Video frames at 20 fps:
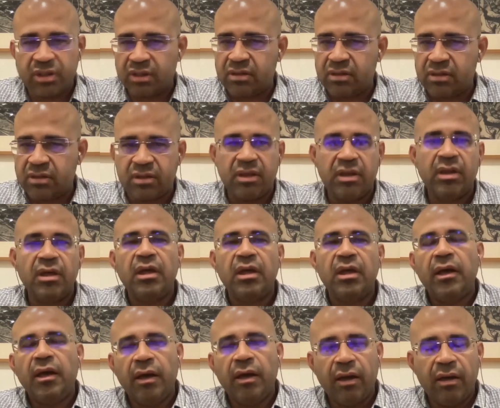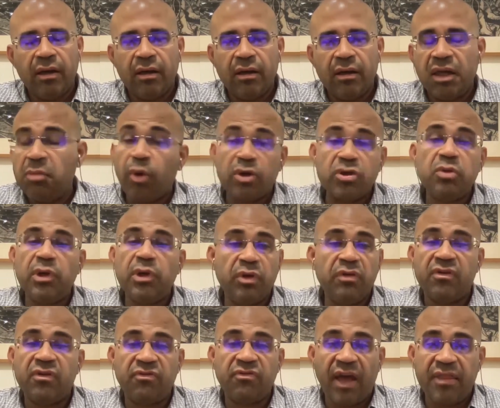is just
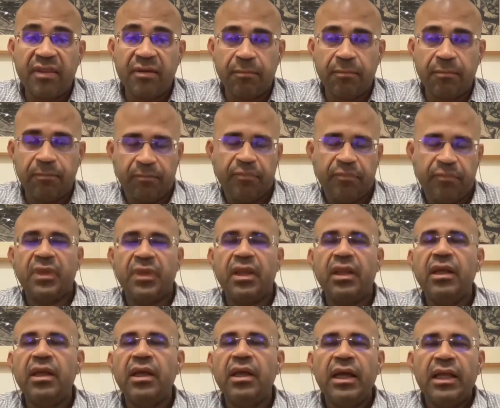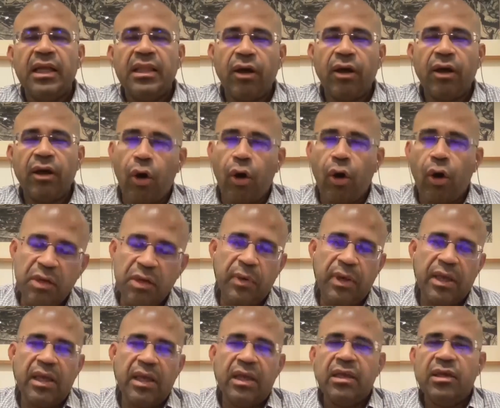impossible to even fathom. The
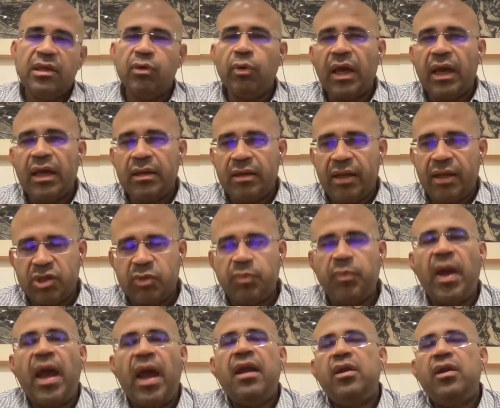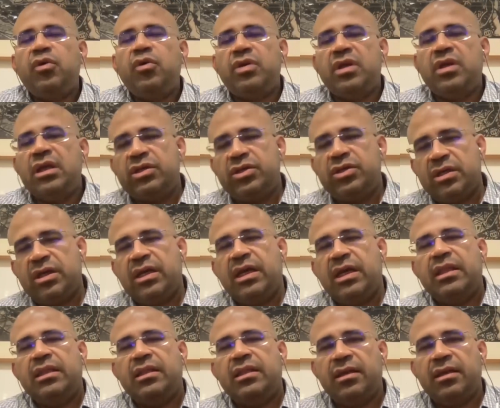only way you can expand your
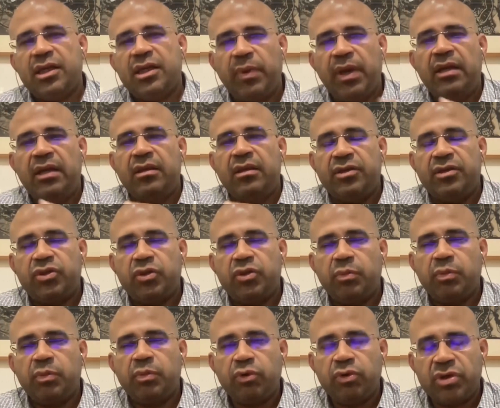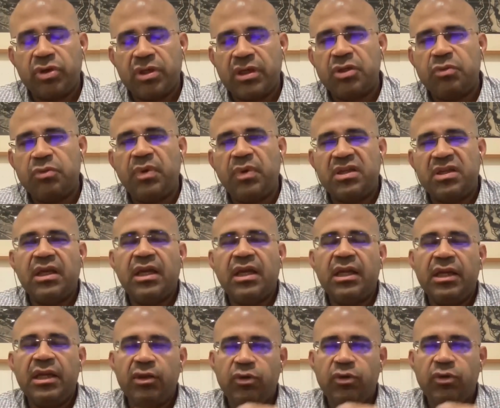reach and then expand the distribution
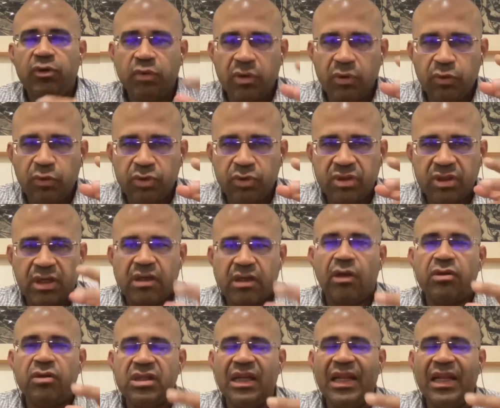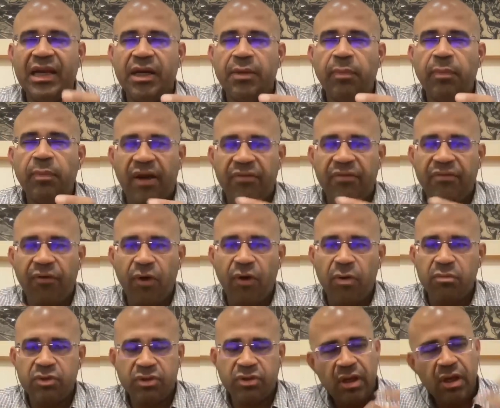is basically to use technology-led
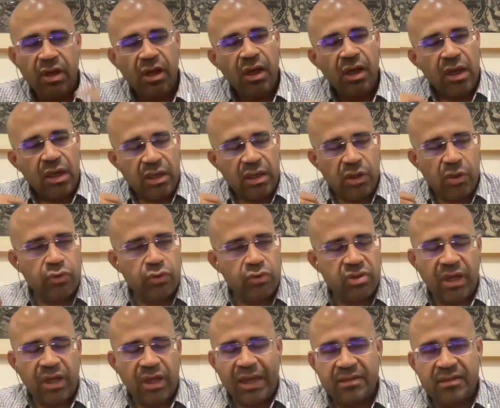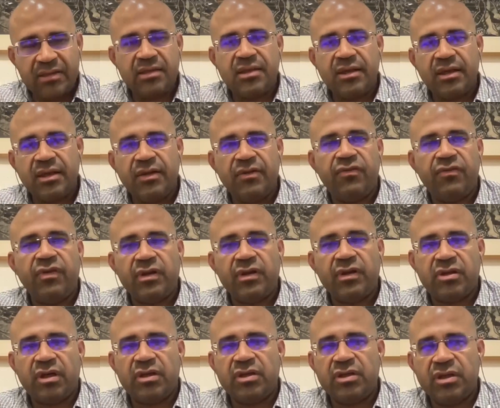platforms, use
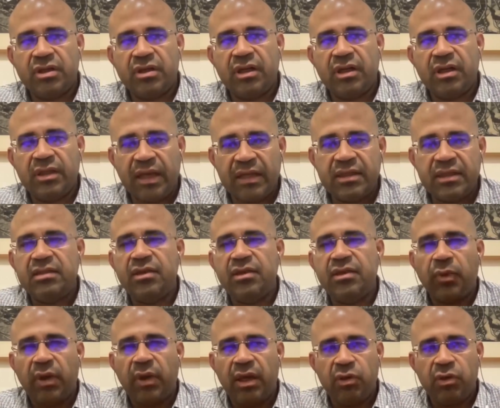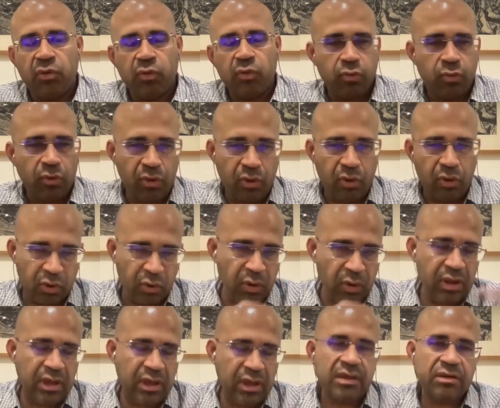existing infrastructure, and that's the way
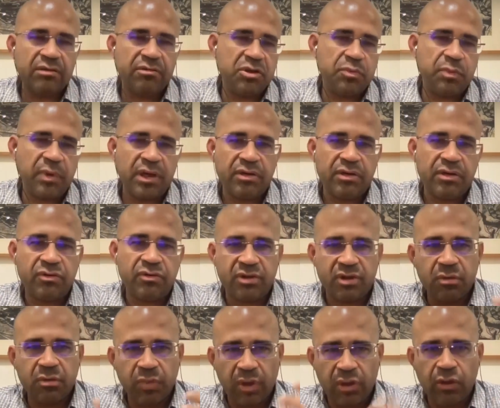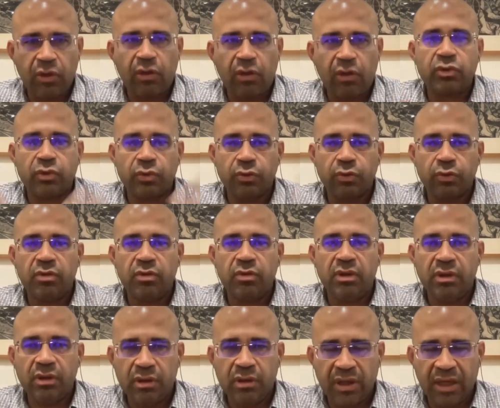you not only increase penetration, but
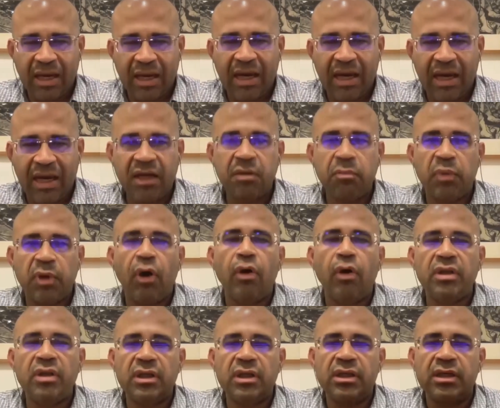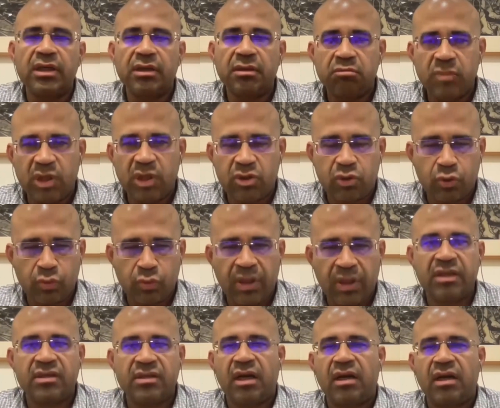also get beyond
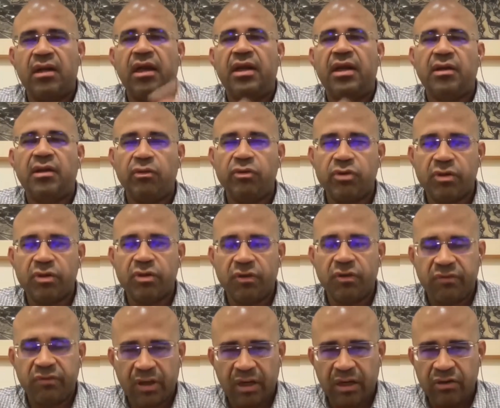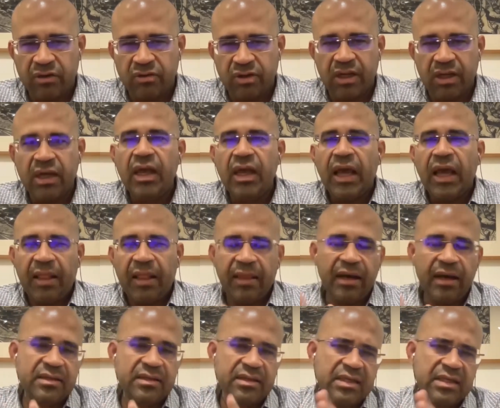the metro and the satellite towns of the
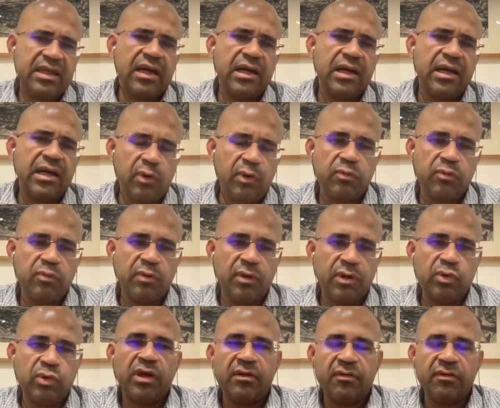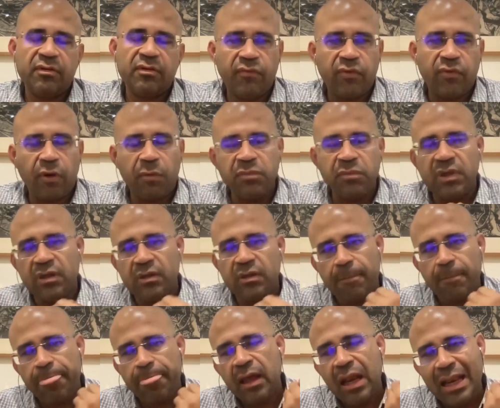country. And that is exactly what we're doing
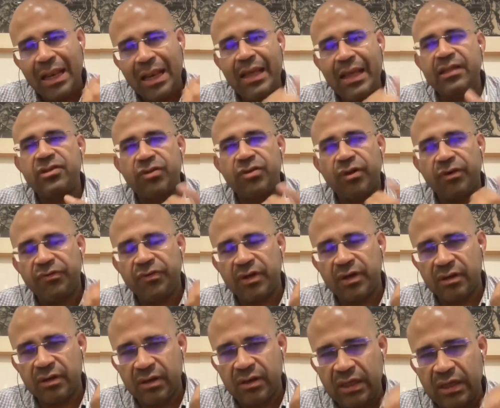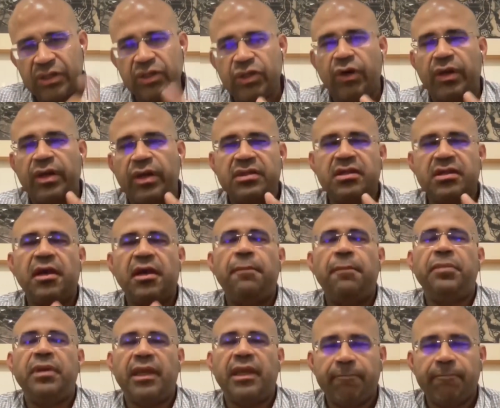from the lens of an
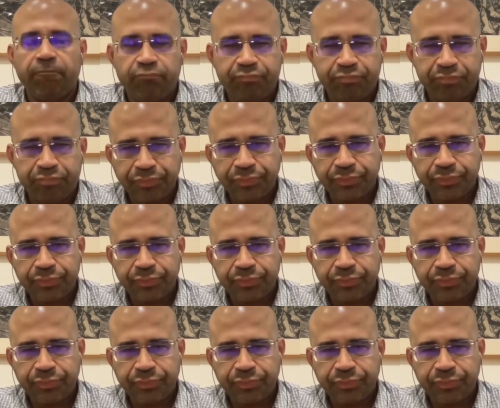insurance company.